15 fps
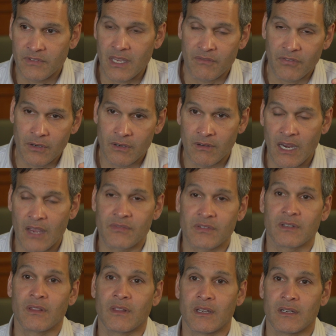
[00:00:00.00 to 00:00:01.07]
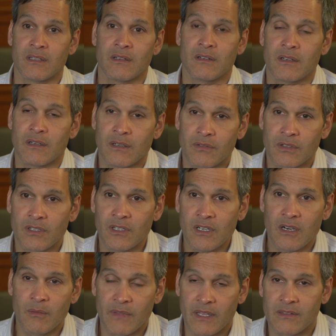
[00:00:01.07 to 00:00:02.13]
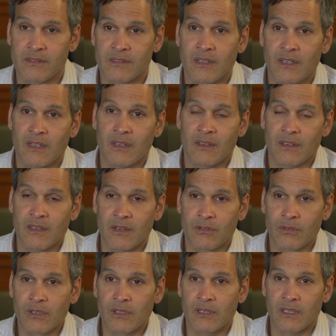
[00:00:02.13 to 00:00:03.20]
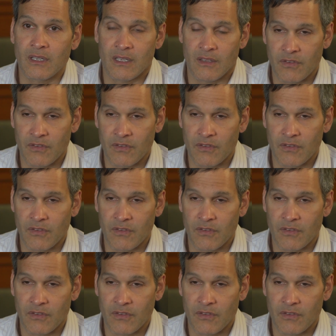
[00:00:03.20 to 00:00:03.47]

take photographs into the interior of your home, that's really,